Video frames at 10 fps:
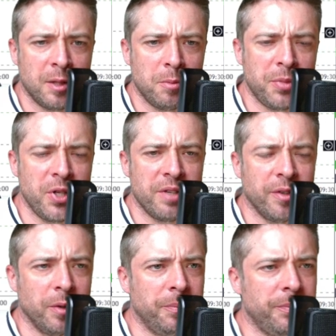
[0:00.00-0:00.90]

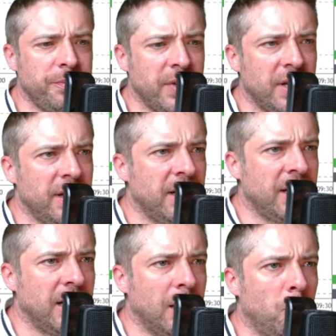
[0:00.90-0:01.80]
Beautiful.
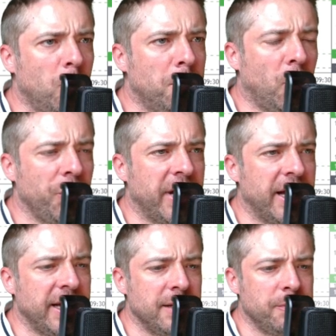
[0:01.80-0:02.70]
And one more
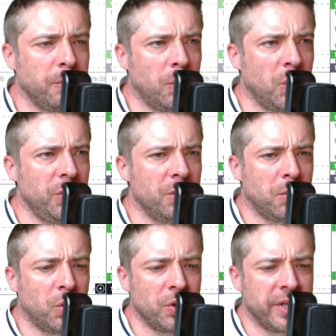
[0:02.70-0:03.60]
day. One
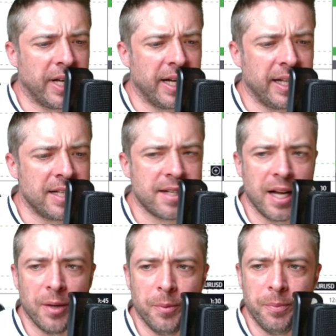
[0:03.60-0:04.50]
more day. Let's go.